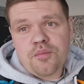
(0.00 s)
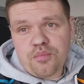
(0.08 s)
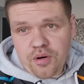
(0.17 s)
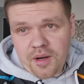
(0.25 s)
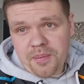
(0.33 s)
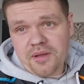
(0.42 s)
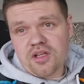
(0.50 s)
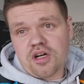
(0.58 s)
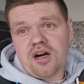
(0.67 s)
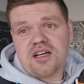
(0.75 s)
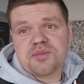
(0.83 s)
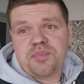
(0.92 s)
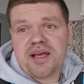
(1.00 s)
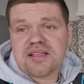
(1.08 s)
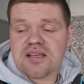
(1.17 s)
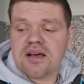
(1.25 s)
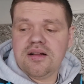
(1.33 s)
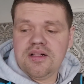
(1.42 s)
prepping the cars
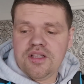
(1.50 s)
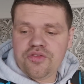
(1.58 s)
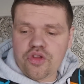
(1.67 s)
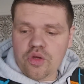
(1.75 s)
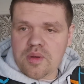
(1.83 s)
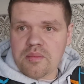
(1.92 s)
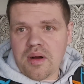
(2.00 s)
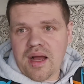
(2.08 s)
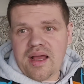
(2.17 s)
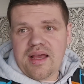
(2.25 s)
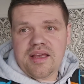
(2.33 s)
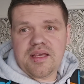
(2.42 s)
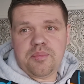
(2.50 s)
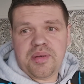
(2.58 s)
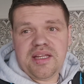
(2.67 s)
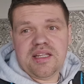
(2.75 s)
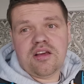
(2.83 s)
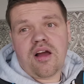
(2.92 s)
better, doing my
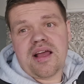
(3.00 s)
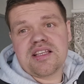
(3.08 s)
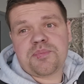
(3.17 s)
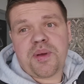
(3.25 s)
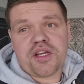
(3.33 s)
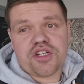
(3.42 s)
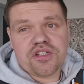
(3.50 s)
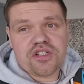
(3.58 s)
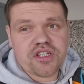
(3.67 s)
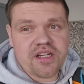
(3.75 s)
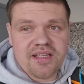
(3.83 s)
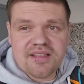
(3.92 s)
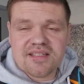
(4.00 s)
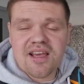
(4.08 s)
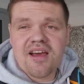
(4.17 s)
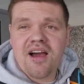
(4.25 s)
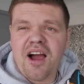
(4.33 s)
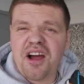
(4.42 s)
PDI inspection sheets,
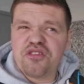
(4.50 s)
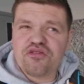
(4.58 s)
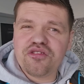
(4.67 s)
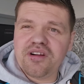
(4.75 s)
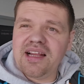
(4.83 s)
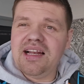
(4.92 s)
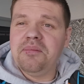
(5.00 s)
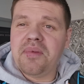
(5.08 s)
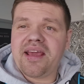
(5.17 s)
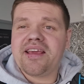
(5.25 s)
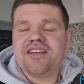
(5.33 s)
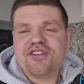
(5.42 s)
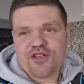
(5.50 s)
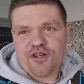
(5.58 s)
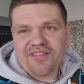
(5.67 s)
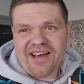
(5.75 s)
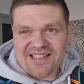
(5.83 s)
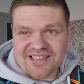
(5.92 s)
and really making
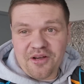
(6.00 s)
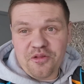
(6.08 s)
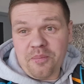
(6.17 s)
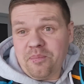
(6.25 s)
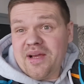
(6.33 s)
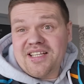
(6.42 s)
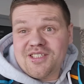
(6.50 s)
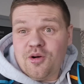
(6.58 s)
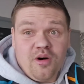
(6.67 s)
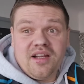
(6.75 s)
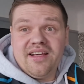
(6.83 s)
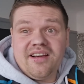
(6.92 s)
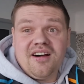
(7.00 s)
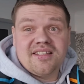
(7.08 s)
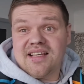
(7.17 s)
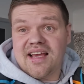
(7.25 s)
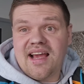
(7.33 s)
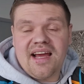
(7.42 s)
sure that I sell the best quality cars
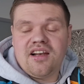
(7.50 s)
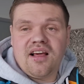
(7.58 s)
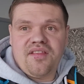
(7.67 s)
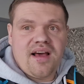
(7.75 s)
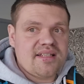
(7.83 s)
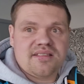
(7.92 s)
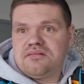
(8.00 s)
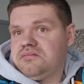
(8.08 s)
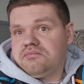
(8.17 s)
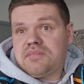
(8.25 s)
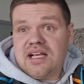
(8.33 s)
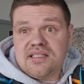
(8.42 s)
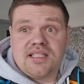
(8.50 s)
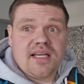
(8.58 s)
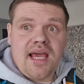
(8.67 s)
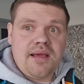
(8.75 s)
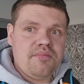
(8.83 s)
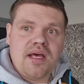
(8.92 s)
that I can. Like that's the
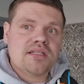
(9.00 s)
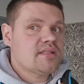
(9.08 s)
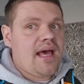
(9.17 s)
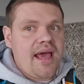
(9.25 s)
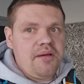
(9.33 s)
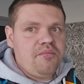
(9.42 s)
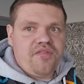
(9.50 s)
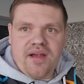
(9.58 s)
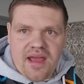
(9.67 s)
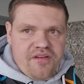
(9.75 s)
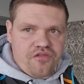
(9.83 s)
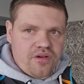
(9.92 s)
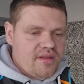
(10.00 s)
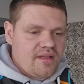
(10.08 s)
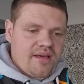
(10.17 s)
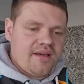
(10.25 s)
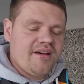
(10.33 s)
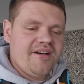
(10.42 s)
game, that's the aim for
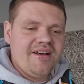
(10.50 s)
everything,